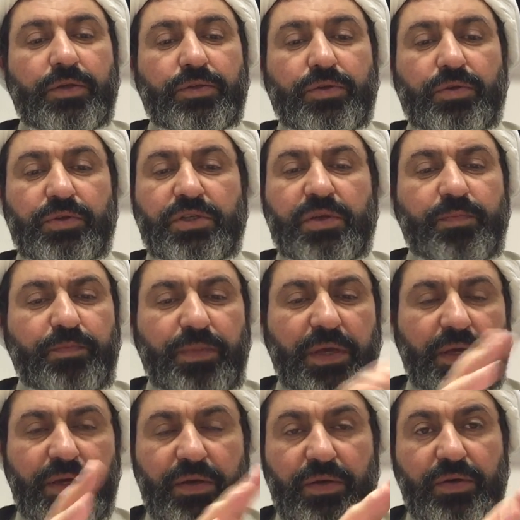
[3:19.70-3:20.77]
So this is a
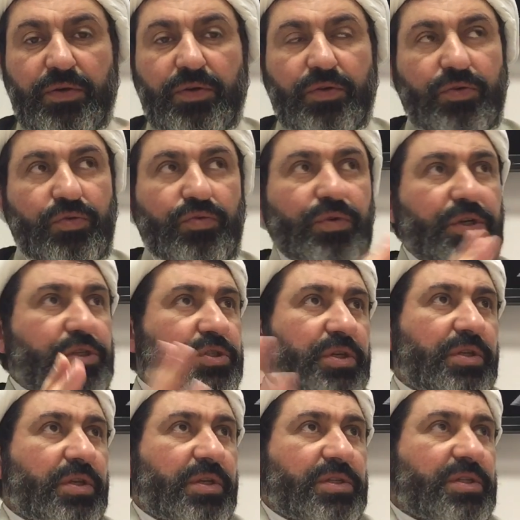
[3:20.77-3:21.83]
big
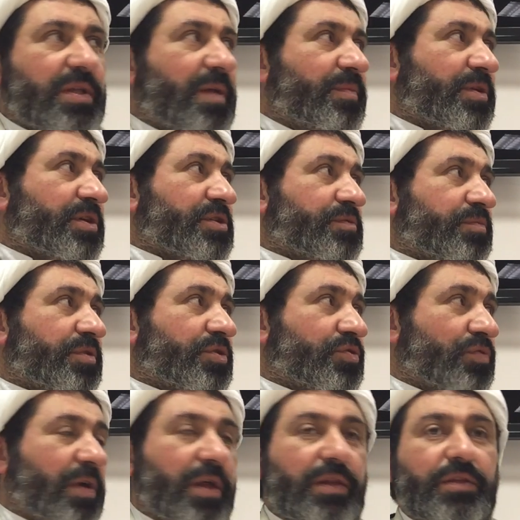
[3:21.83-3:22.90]
question in Islamic
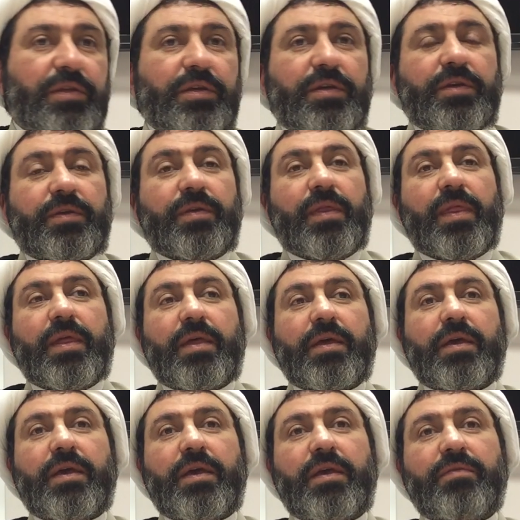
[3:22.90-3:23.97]
spirituality.
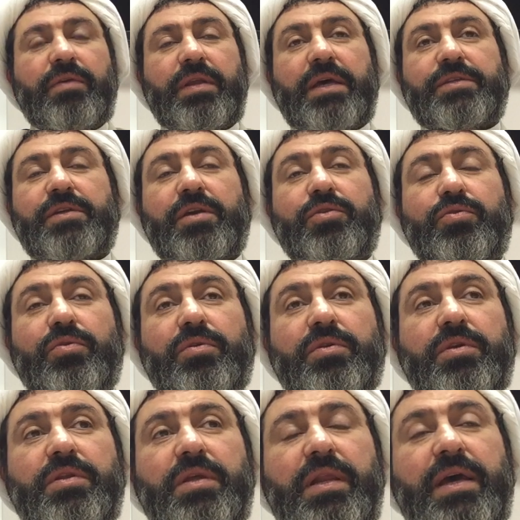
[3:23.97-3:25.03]
Even as I
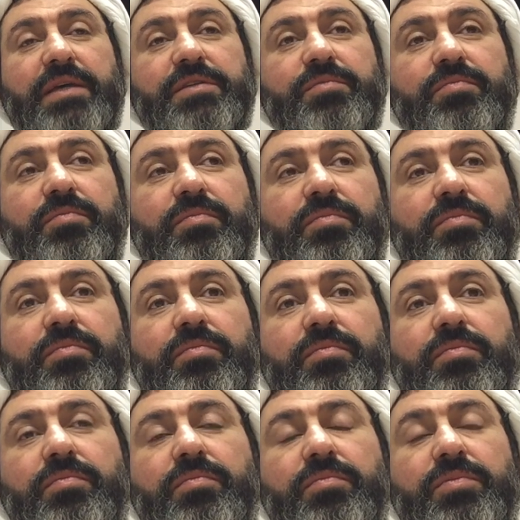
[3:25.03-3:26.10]
told in the last
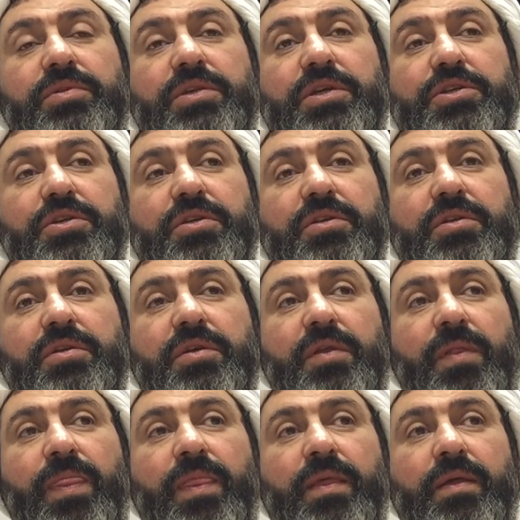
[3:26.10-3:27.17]
session,
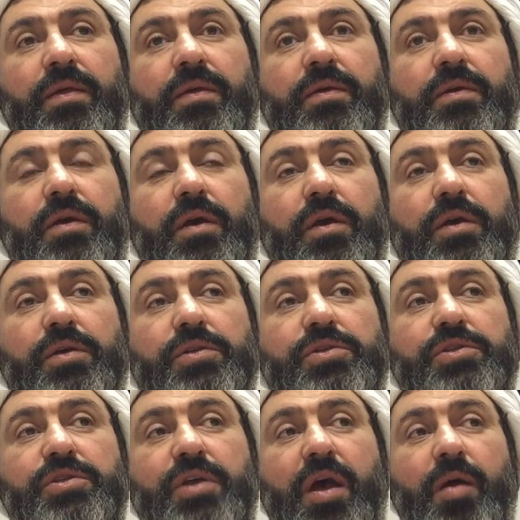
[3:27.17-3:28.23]
uh,
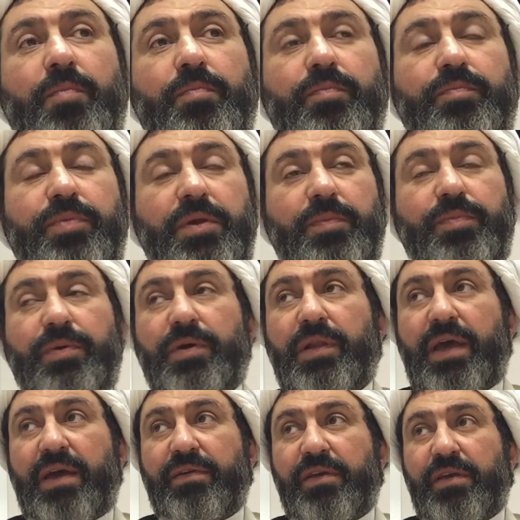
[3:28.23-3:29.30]
some people
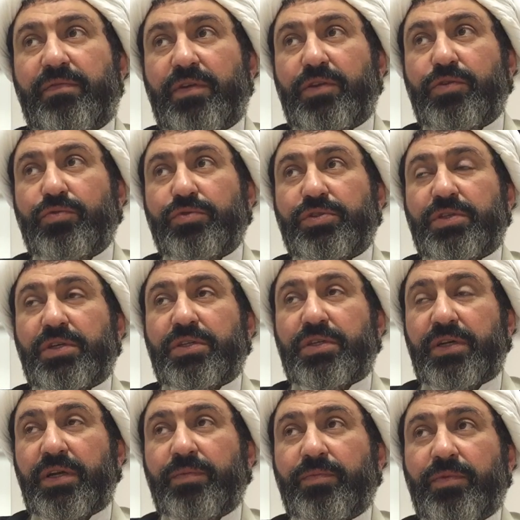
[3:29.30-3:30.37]
have even used the
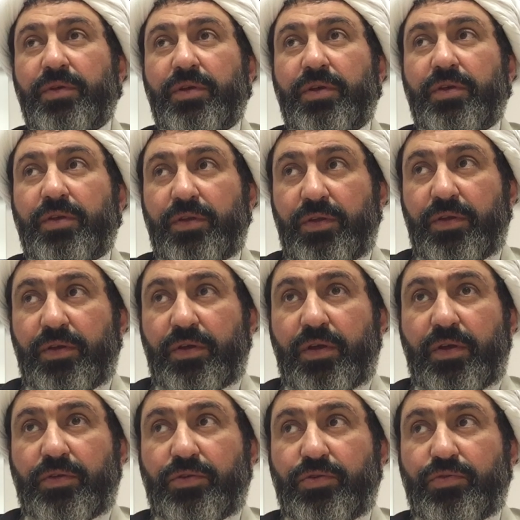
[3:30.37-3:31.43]
term
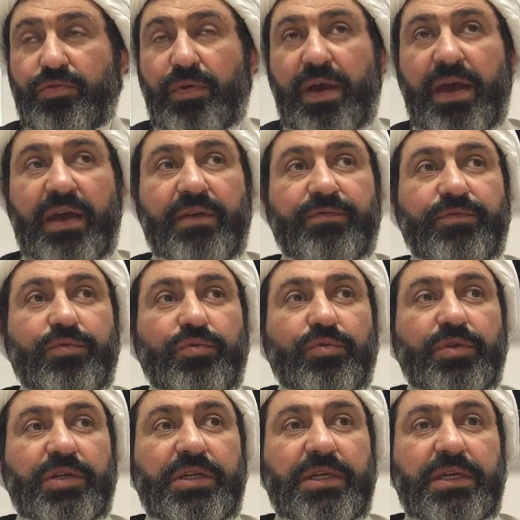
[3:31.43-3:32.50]
you have
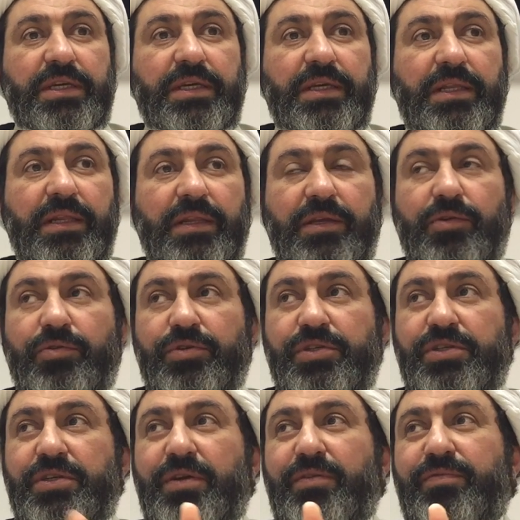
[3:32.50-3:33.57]
to kill
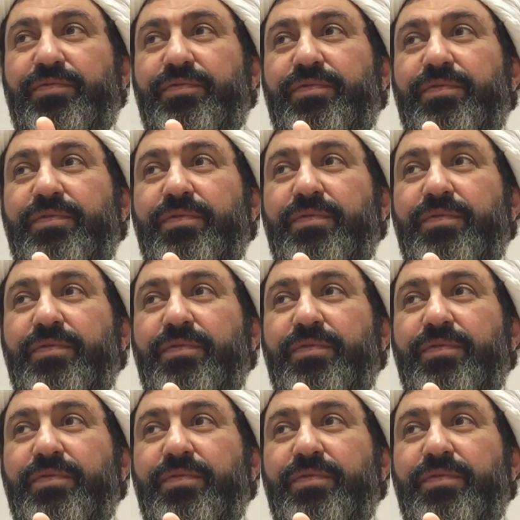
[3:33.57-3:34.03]
yourself